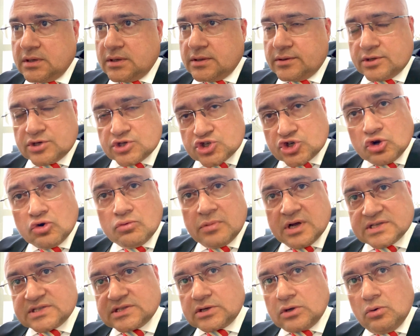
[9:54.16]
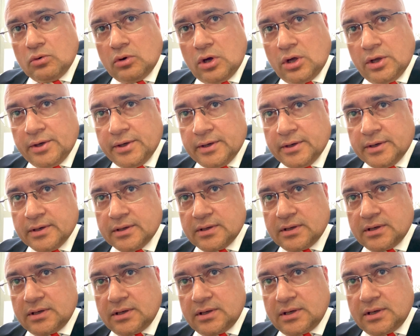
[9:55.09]
The show must go on,
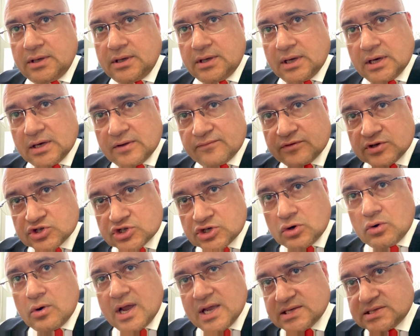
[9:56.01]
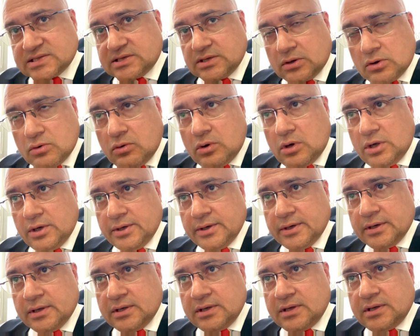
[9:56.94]
and if the show has to go
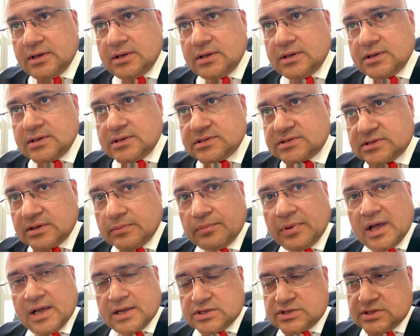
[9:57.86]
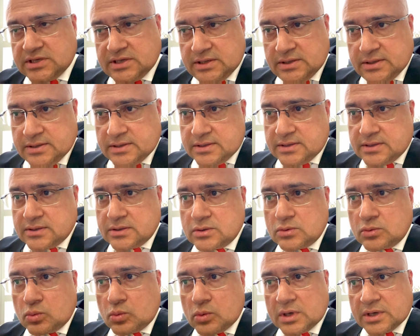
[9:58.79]
on, supply chain
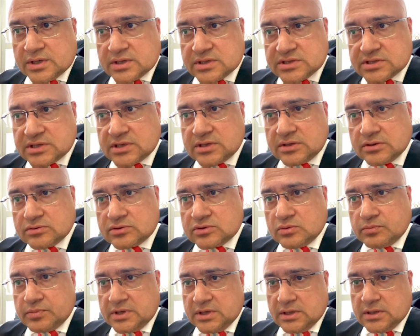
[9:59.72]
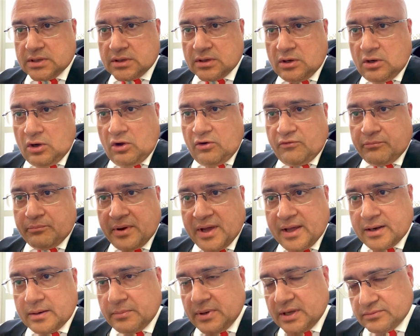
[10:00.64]
will continue to be of
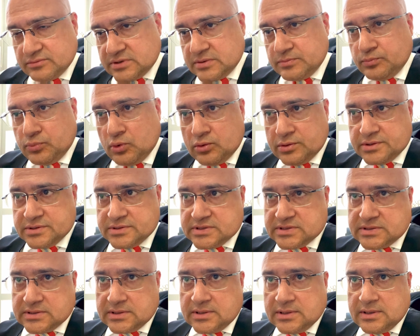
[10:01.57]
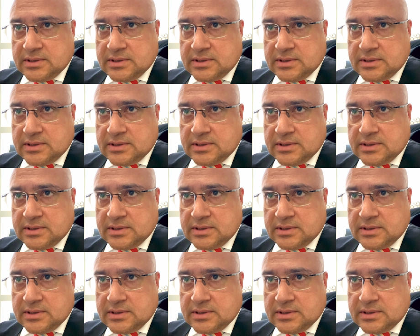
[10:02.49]
paramount importance.